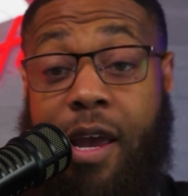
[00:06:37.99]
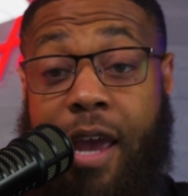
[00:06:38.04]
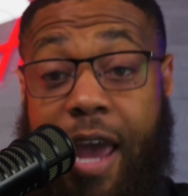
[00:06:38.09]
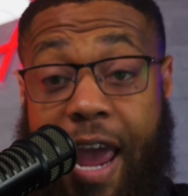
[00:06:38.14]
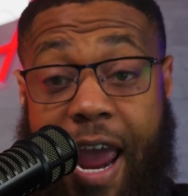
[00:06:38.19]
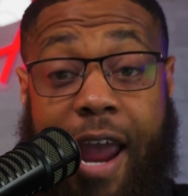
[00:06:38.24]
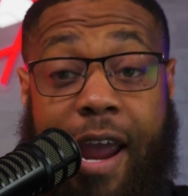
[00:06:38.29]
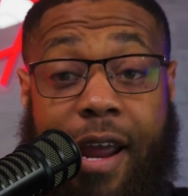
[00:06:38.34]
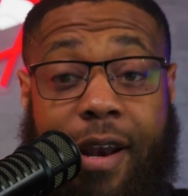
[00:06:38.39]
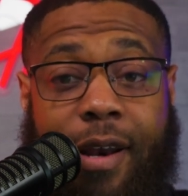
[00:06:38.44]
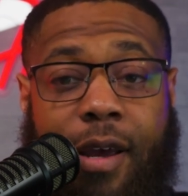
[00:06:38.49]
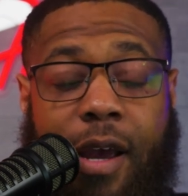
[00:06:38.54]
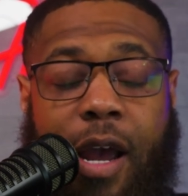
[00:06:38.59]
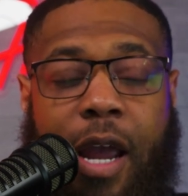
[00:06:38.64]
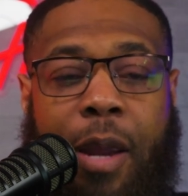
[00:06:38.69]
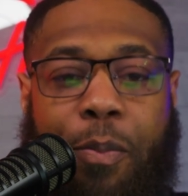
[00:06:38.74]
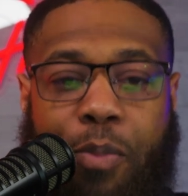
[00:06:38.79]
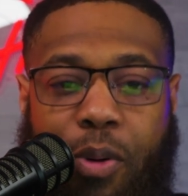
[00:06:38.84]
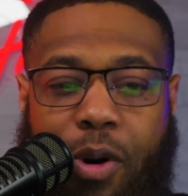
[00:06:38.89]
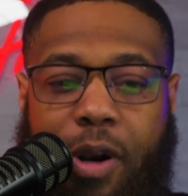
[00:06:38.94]
and
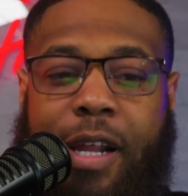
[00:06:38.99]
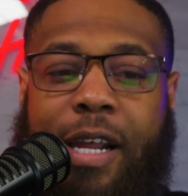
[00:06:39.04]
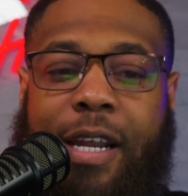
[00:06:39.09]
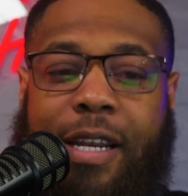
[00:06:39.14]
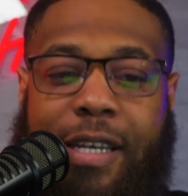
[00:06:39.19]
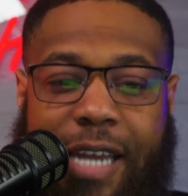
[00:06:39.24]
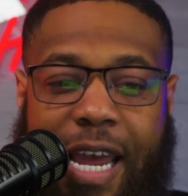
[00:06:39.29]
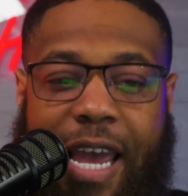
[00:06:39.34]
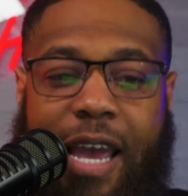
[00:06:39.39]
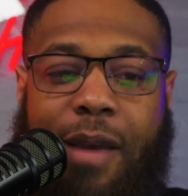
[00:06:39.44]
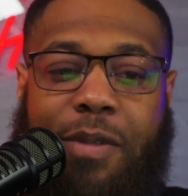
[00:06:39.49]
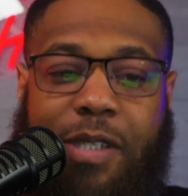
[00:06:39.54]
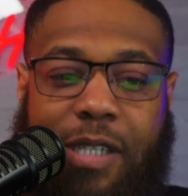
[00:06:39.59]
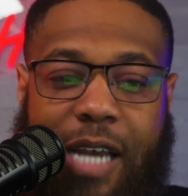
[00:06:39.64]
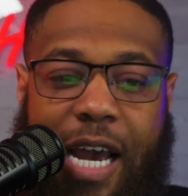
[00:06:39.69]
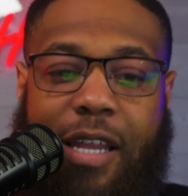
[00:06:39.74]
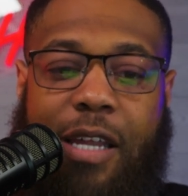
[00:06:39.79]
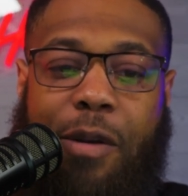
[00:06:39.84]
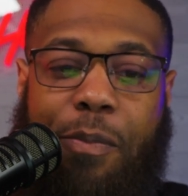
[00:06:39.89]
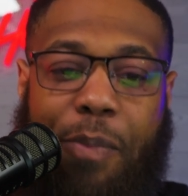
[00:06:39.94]
a pretty damn
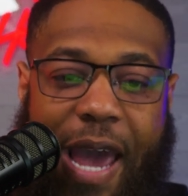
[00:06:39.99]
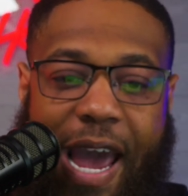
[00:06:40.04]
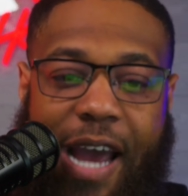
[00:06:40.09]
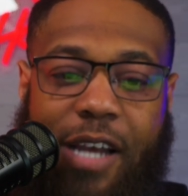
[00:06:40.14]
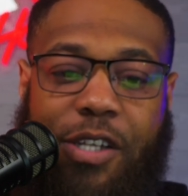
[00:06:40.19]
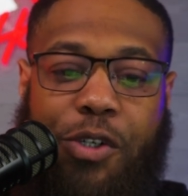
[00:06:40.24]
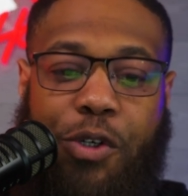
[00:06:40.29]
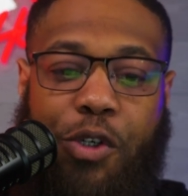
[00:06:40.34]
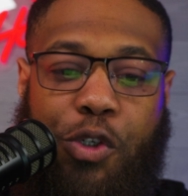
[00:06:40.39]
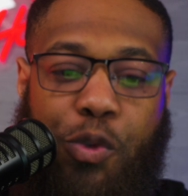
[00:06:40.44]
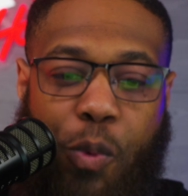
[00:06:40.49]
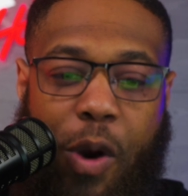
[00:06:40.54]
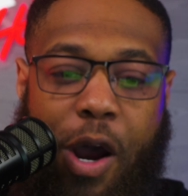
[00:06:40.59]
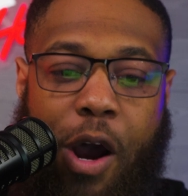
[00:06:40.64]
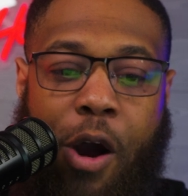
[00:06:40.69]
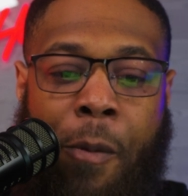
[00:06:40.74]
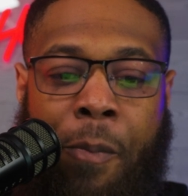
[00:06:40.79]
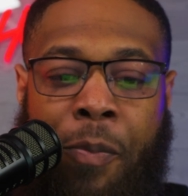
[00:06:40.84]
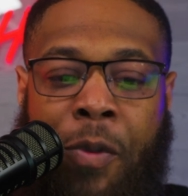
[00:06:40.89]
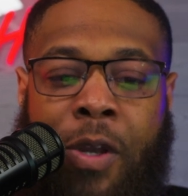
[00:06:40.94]
solid passer as
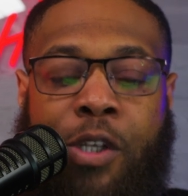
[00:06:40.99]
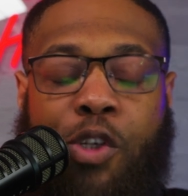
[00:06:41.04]
well.